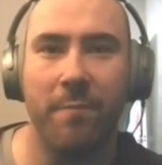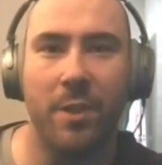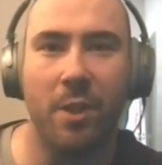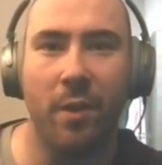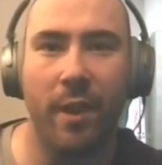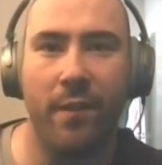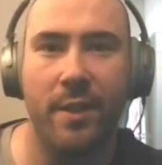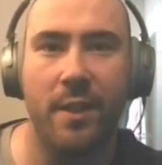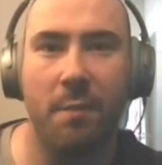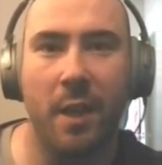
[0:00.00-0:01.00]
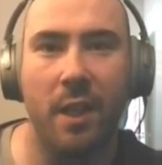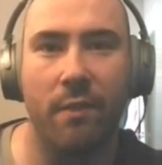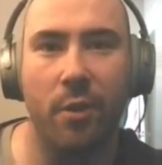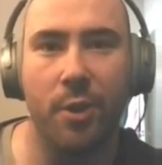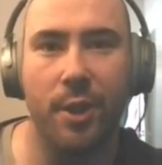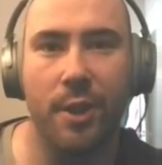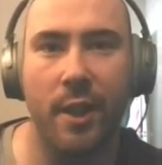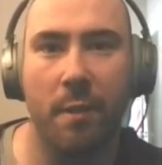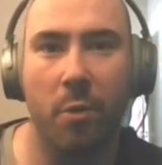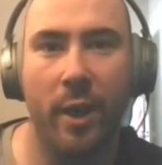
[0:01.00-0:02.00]
So with FSD beta version
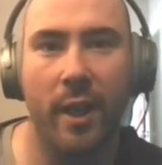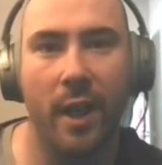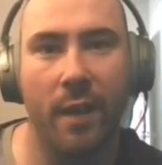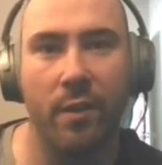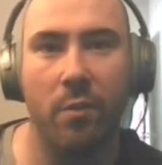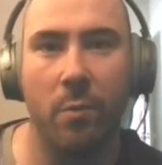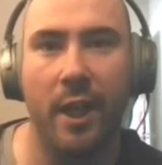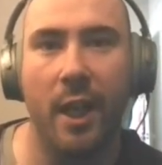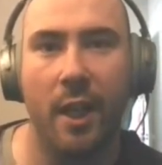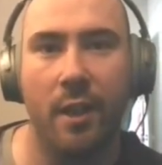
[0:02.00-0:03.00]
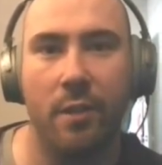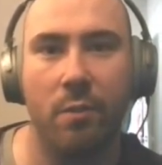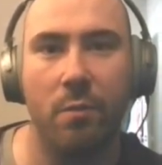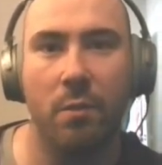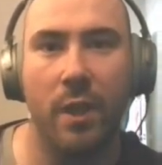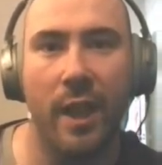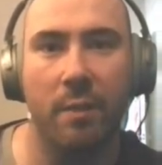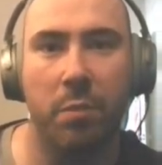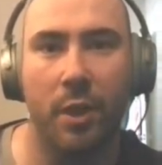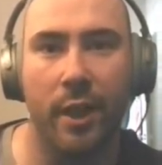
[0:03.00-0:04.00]
10.11, we got a new
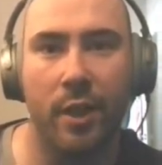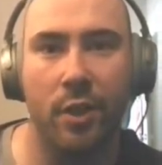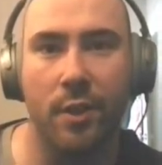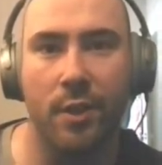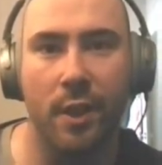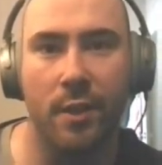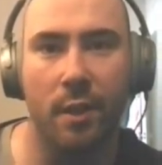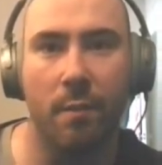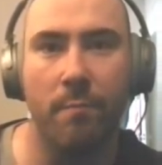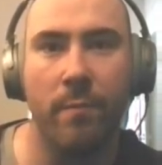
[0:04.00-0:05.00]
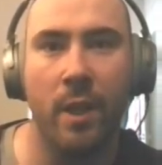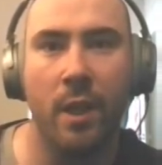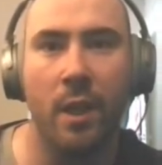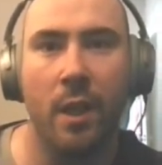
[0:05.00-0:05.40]
lane prediction system.